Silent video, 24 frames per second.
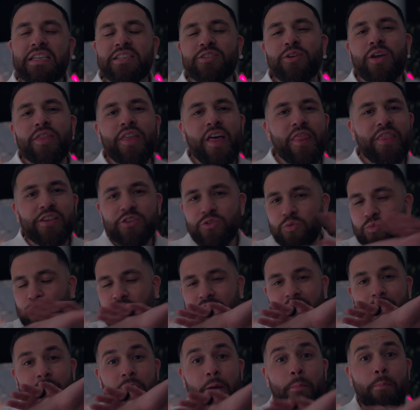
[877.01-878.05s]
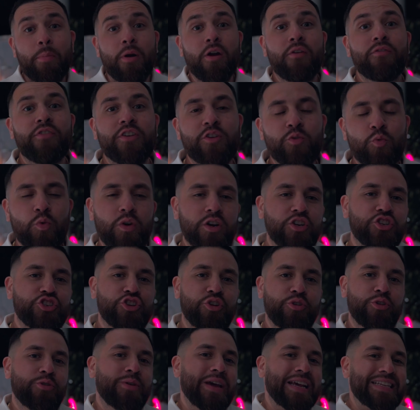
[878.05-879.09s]
so I thought this one was gonna be a perfect one to show
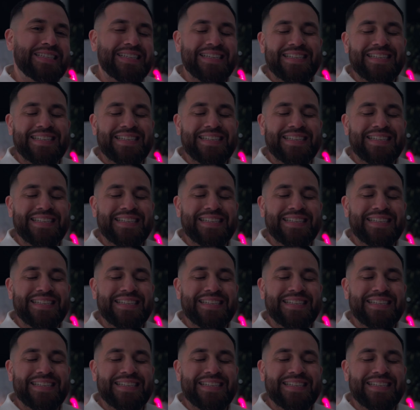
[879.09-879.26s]
you guys